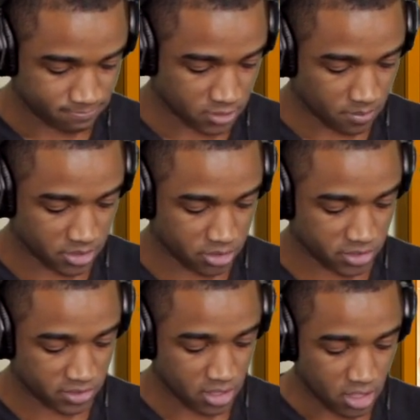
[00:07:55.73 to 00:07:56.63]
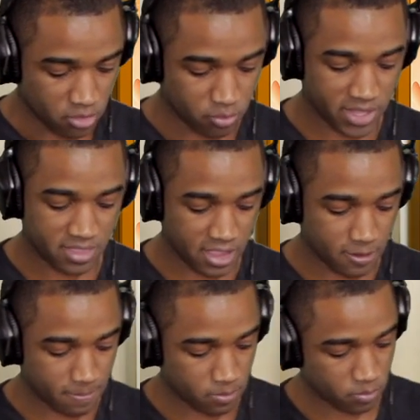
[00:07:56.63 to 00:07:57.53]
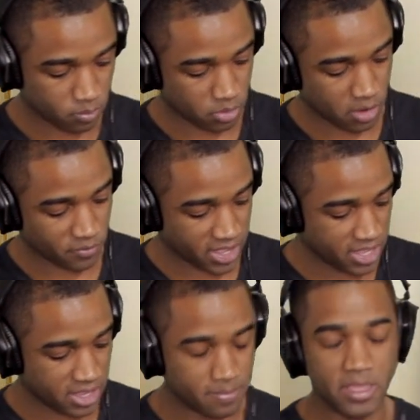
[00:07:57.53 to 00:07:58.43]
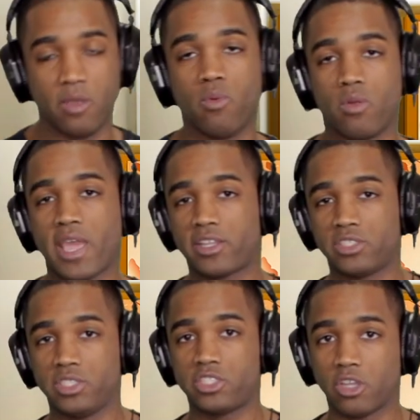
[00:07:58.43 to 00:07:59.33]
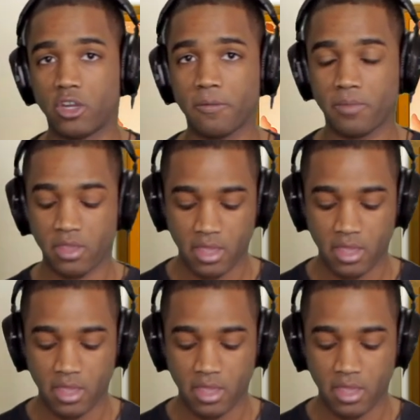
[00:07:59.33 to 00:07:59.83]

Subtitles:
oh, there it is, right there, where if I hit it, it won't actually start.